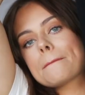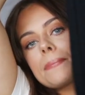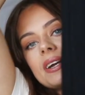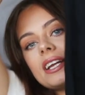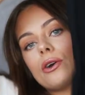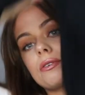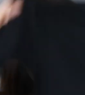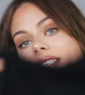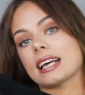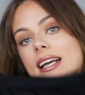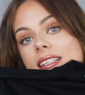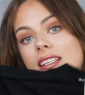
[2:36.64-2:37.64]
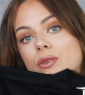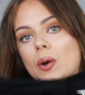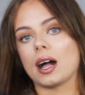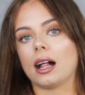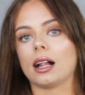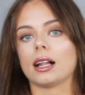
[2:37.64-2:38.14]
pretty oversized as
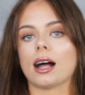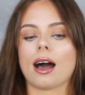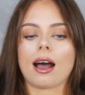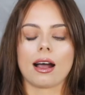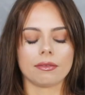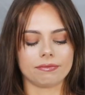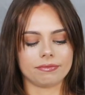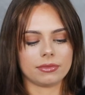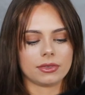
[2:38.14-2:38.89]
well um,